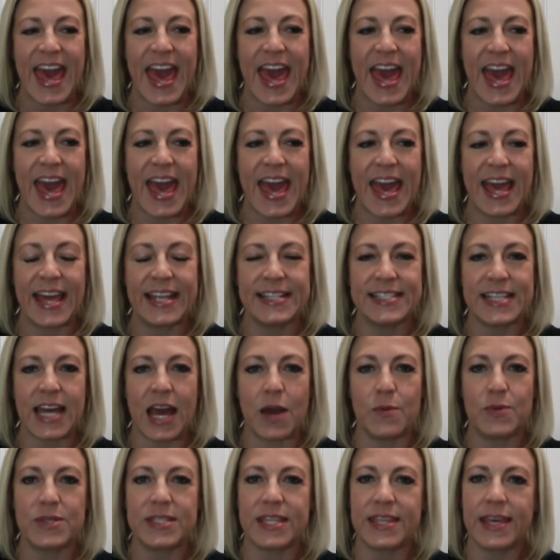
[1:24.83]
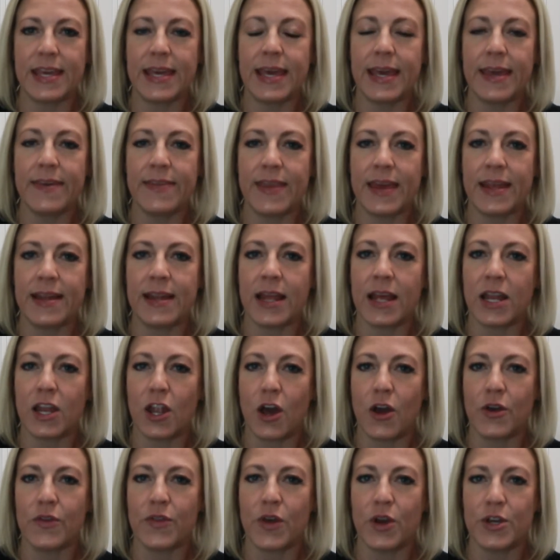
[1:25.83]
And I was thinking then
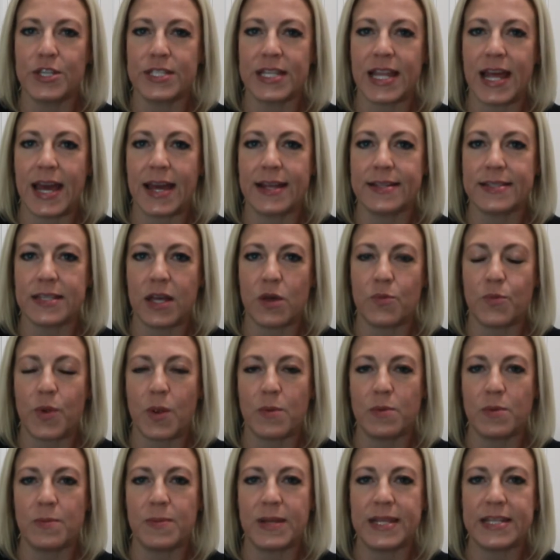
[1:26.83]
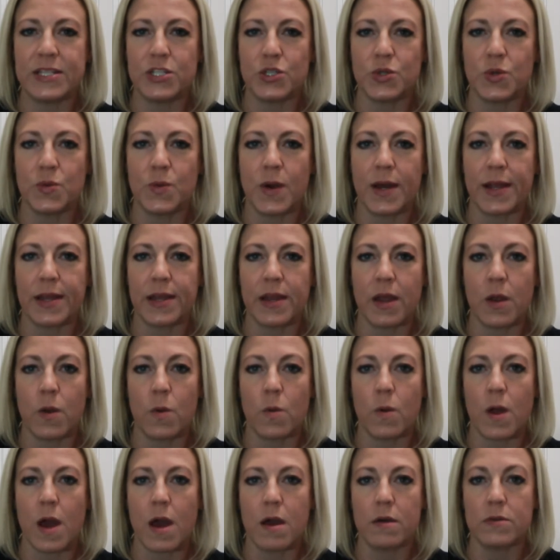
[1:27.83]
along those lines, I'll probably do one
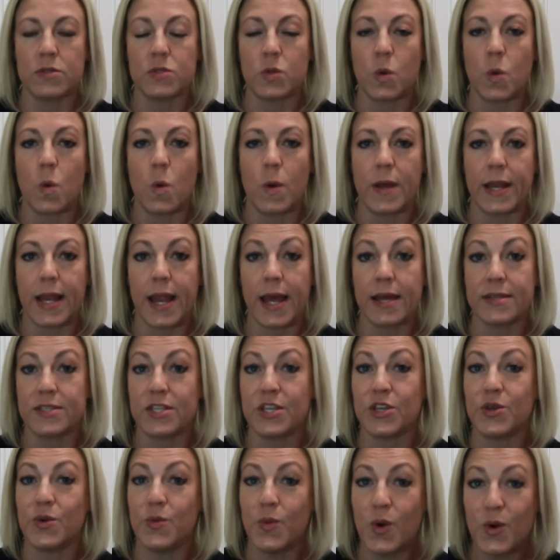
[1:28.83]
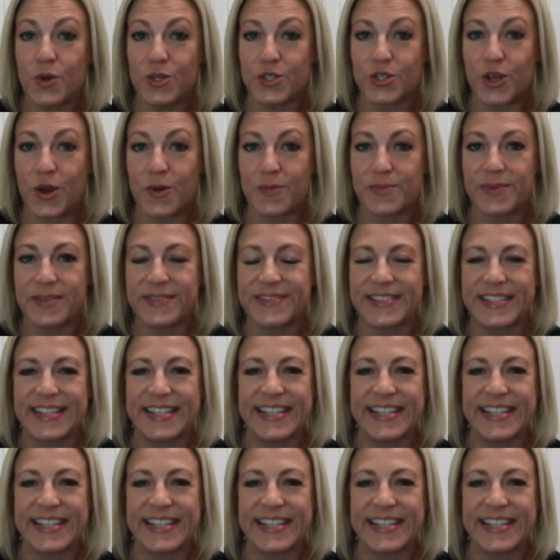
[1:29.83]
around organizing your wardrobe,